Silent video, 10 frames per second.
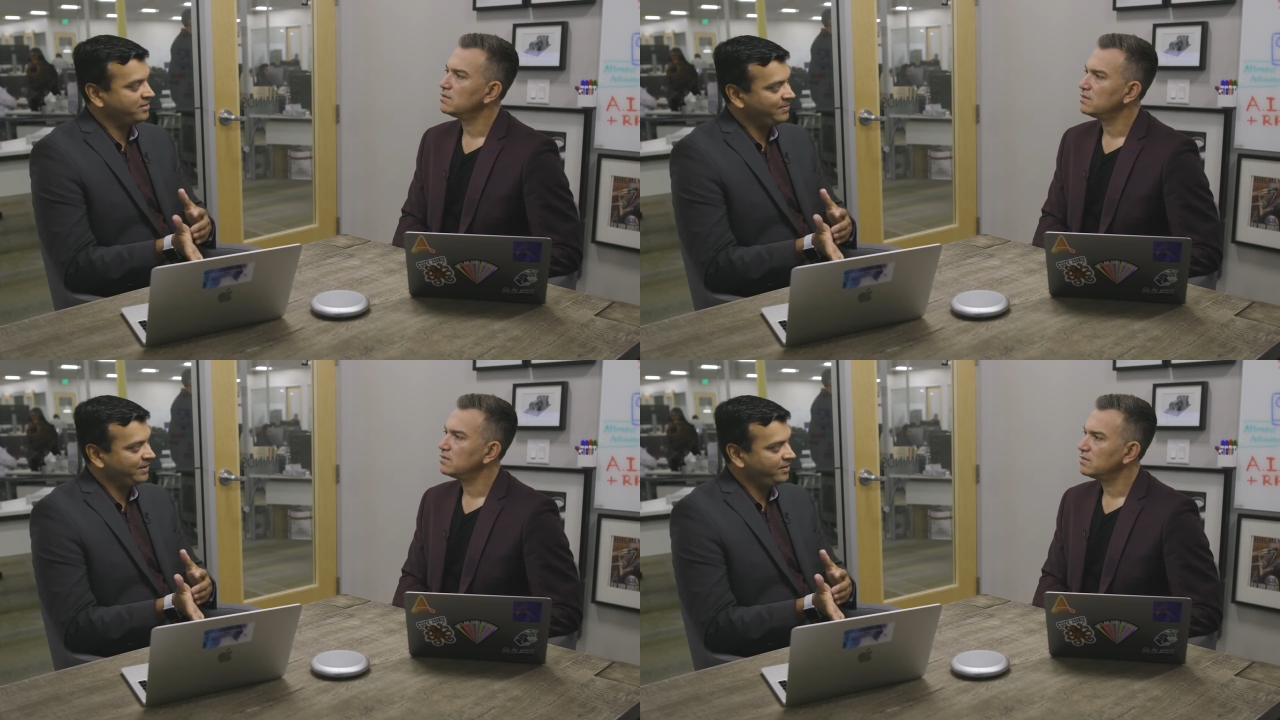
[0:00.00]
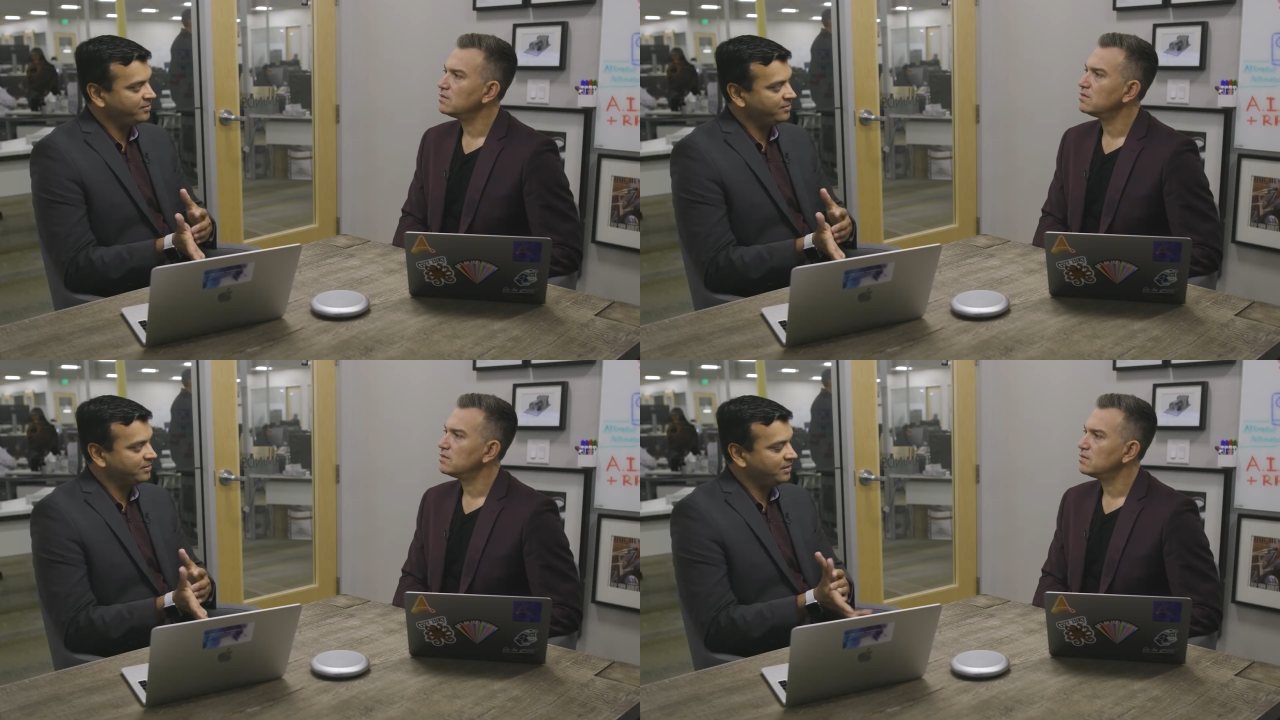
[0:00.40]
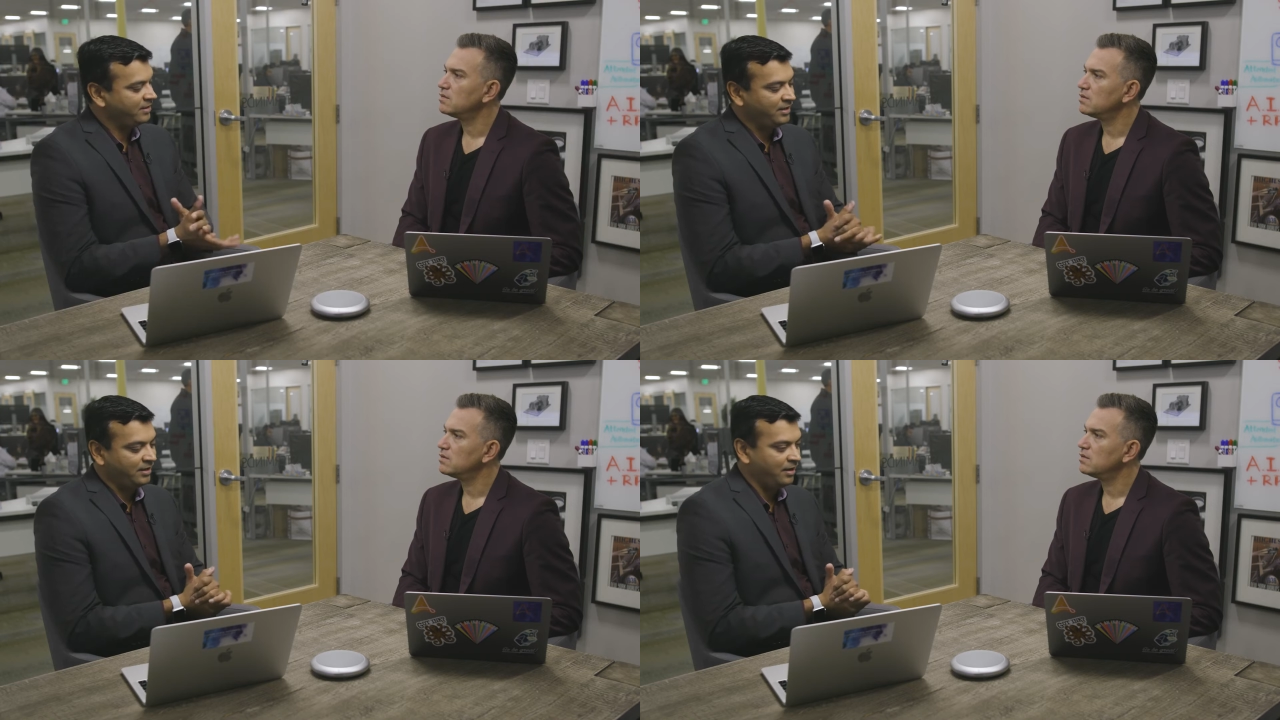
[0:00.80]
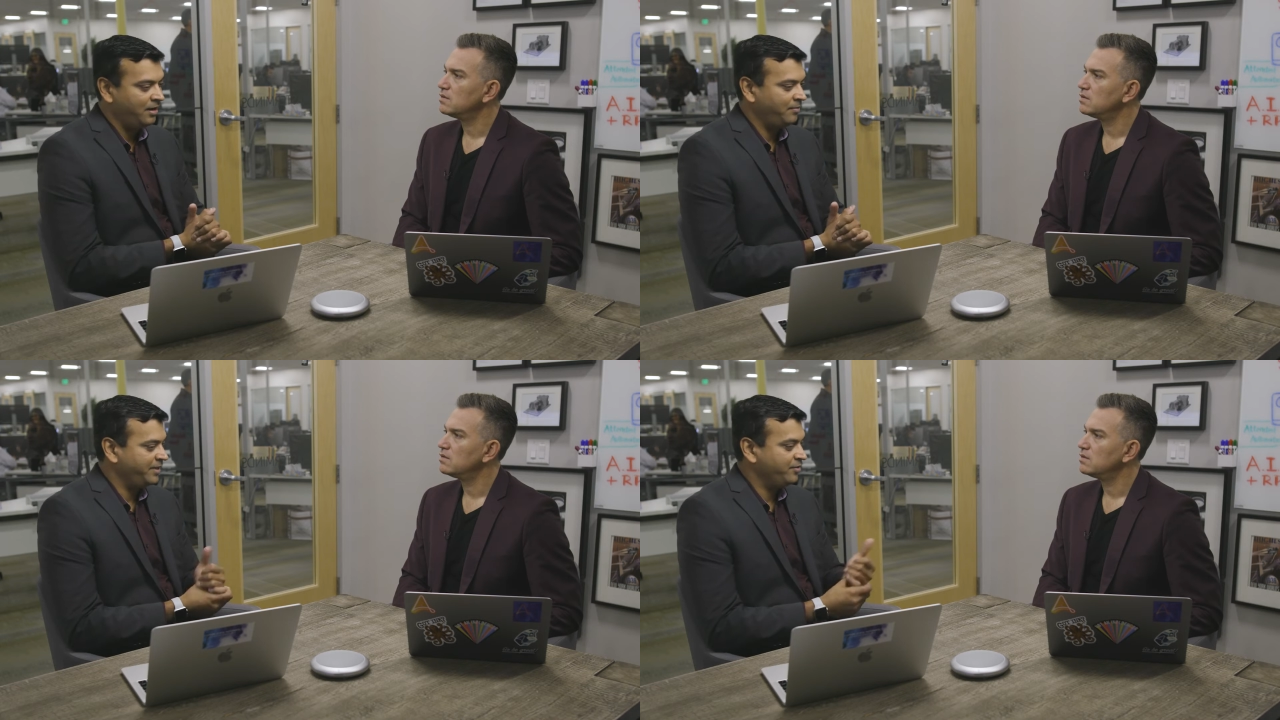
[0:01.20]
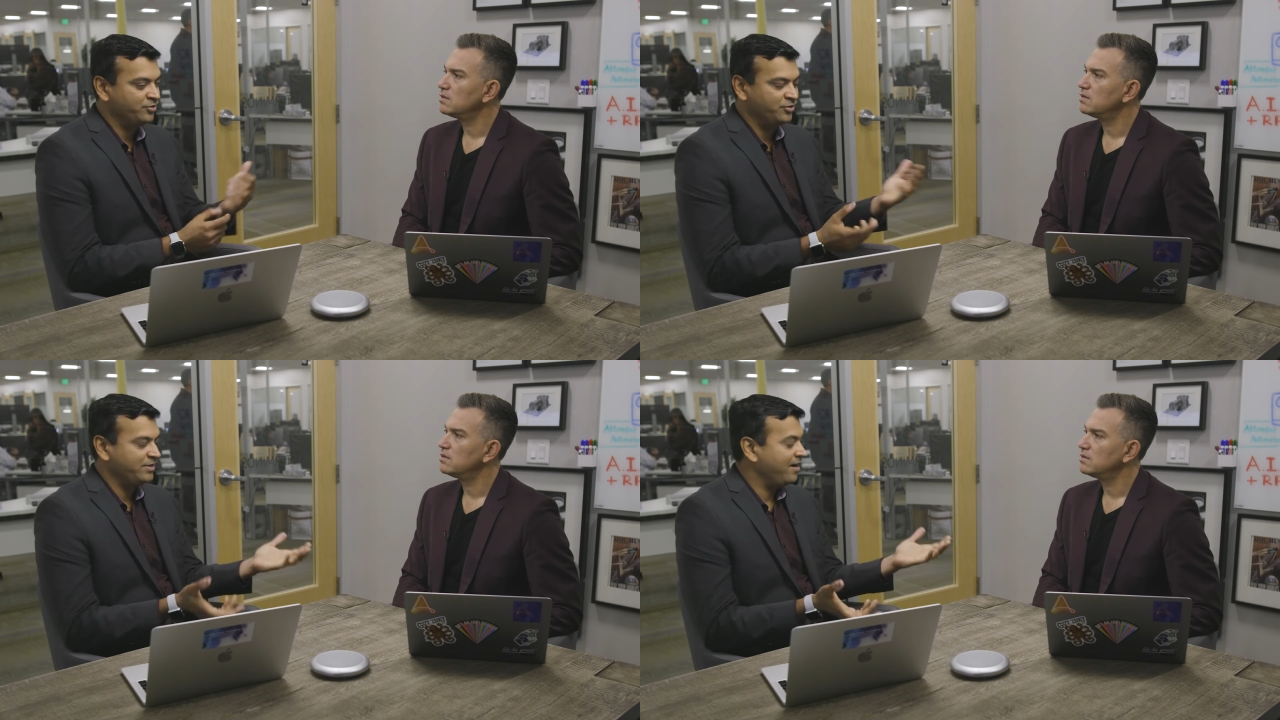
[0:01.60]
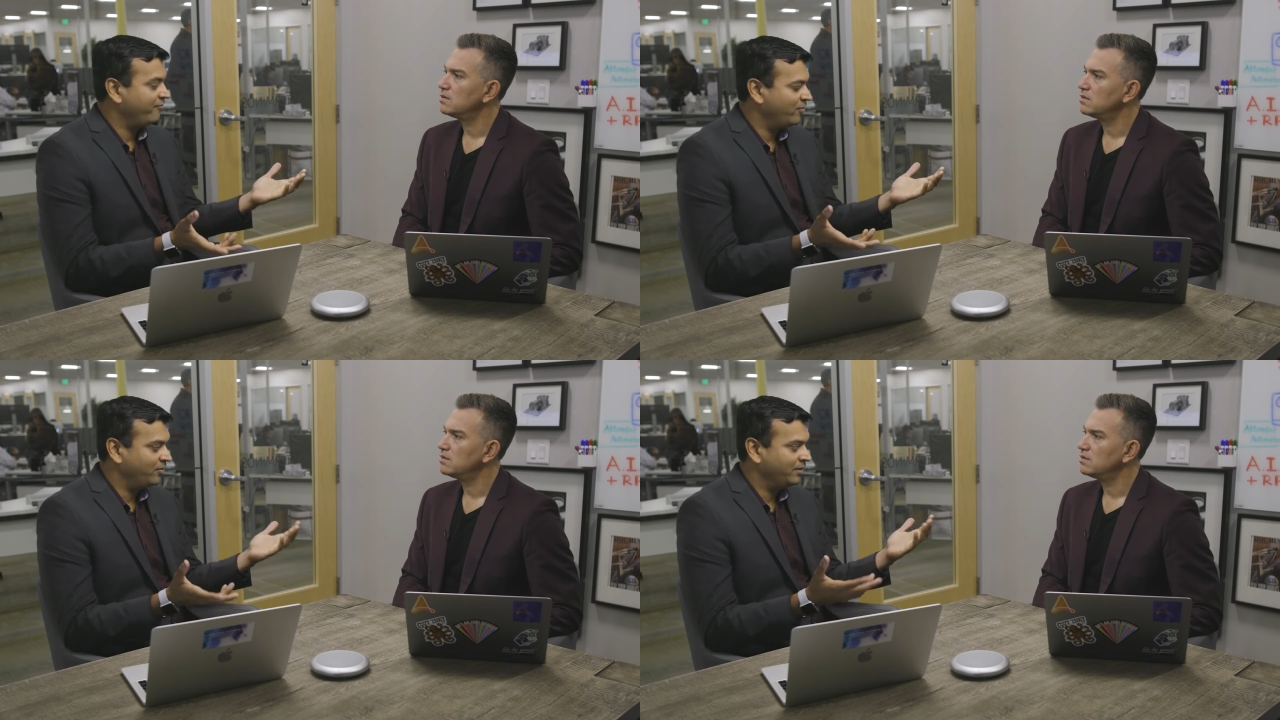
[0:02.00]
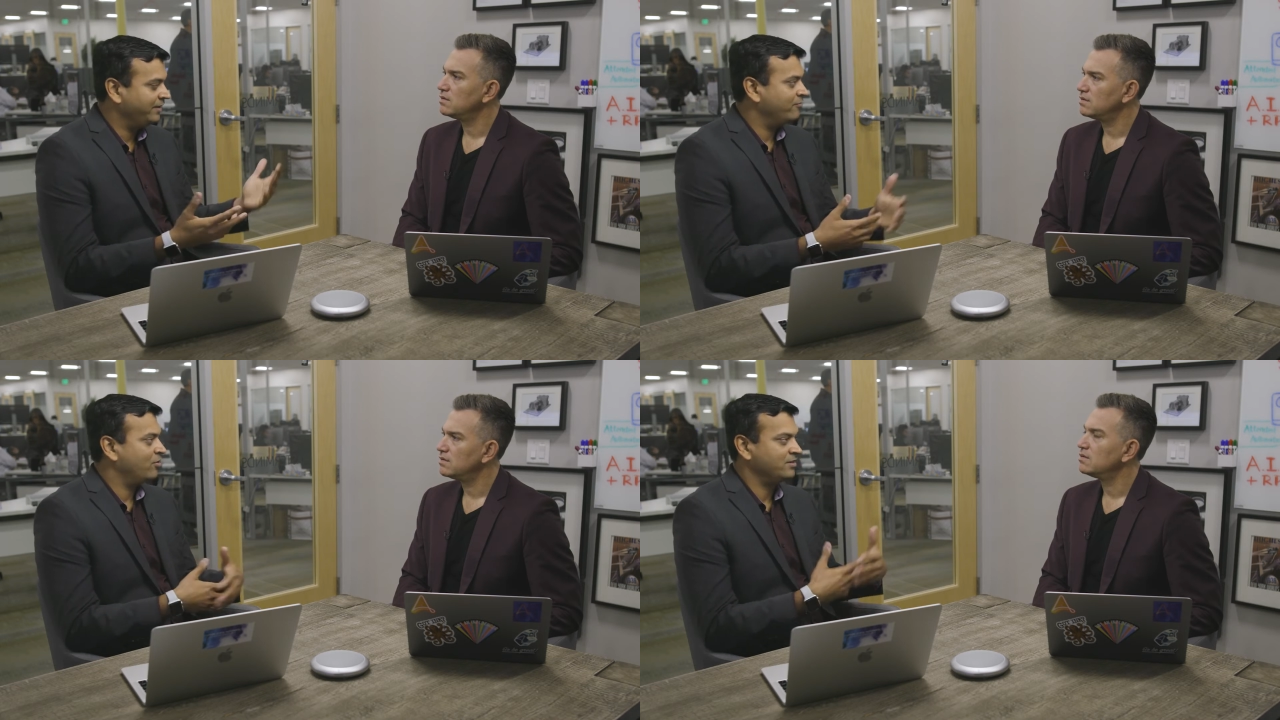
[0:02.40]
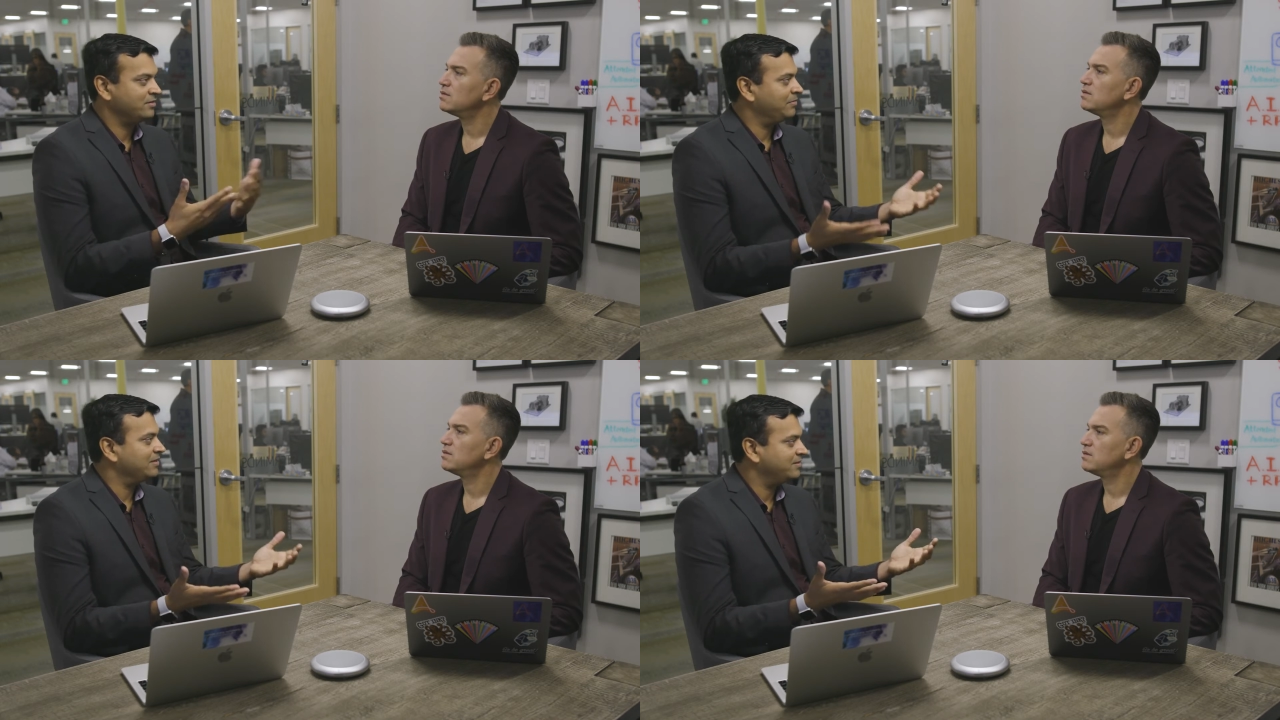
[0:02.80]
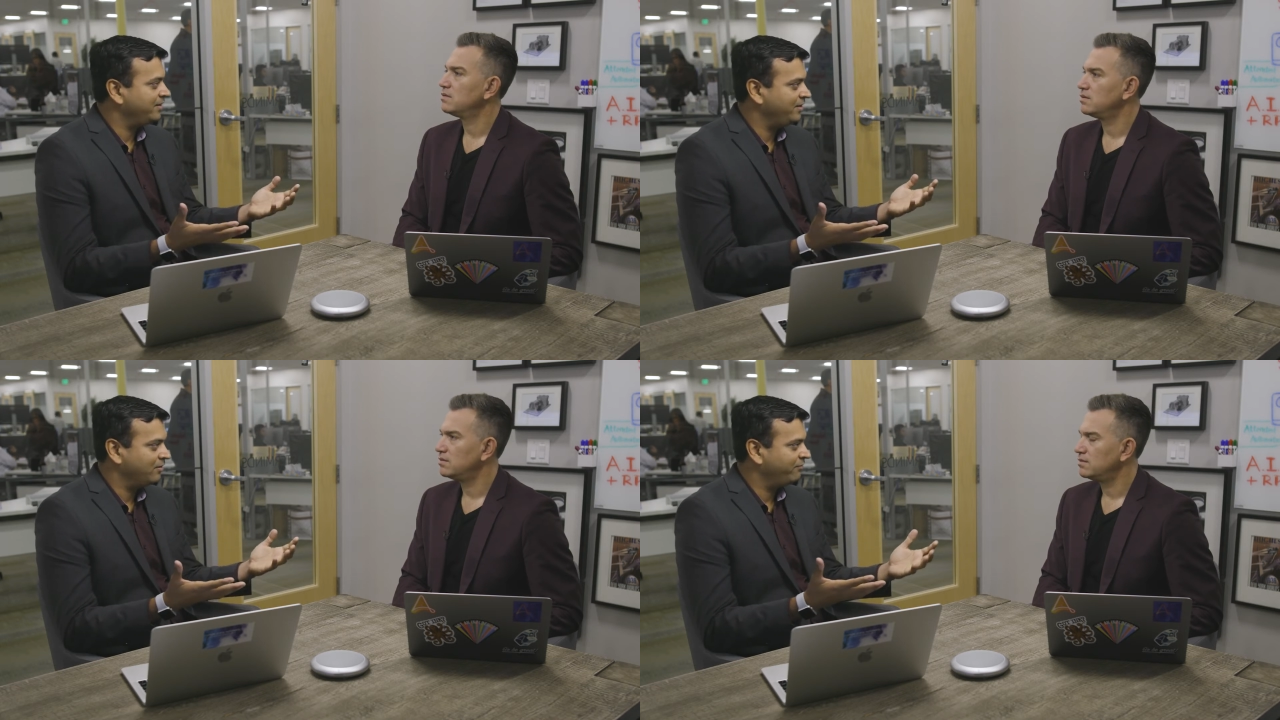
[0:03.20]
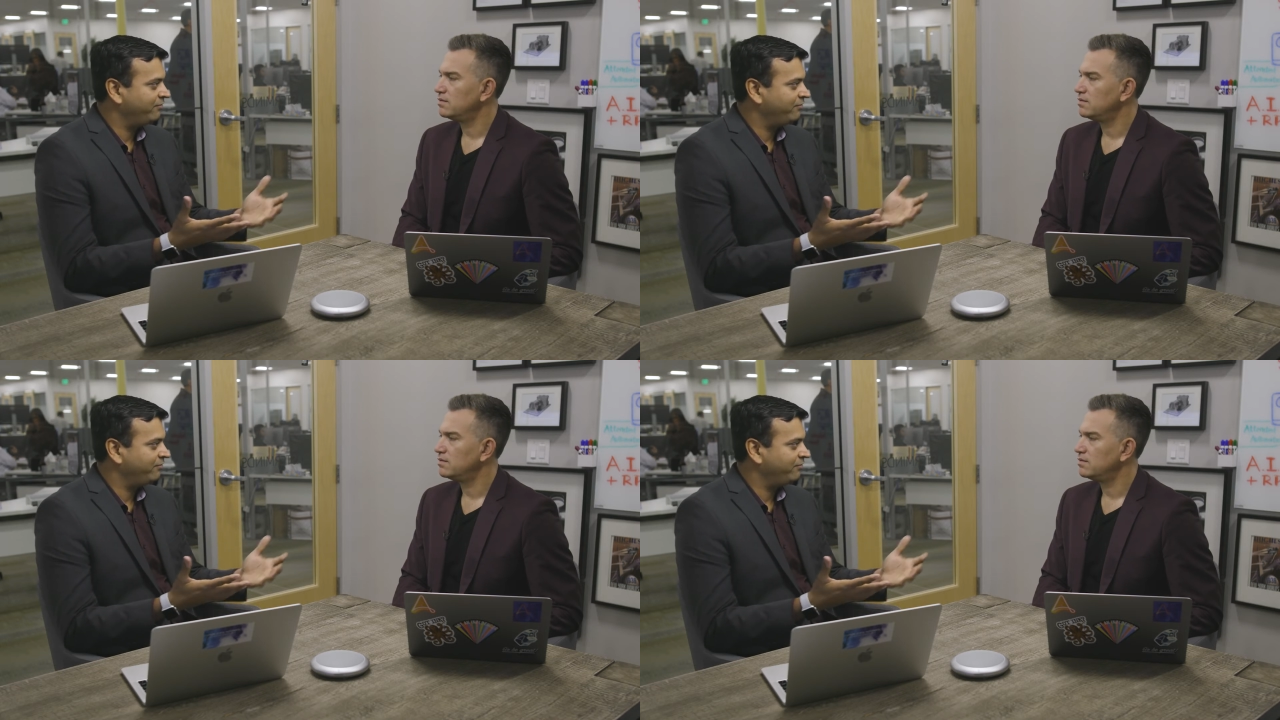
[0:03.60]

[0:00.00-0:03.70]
Speaker 1: applications. Um, they're used to the iPhone and they want the simplicity of